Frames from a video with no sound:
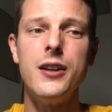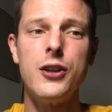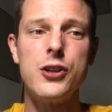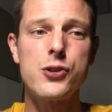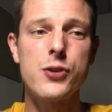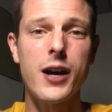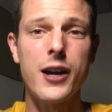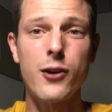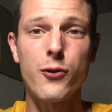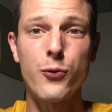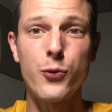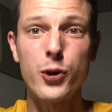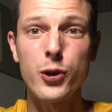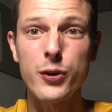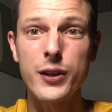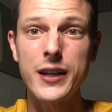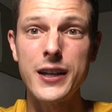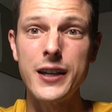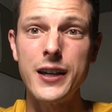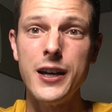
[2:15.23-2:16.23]
to try to
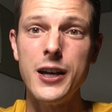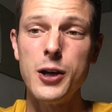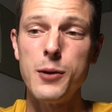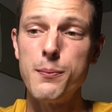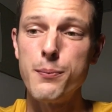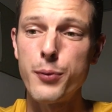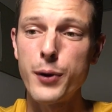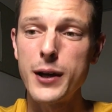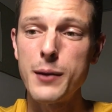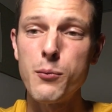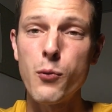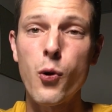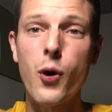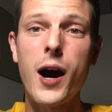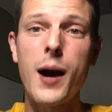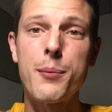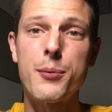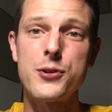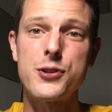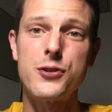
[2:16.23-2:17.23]
really bring more
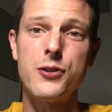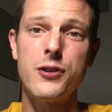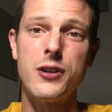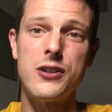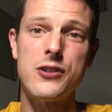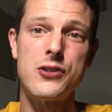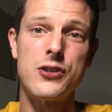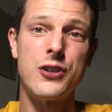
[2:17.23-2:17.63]
opportunities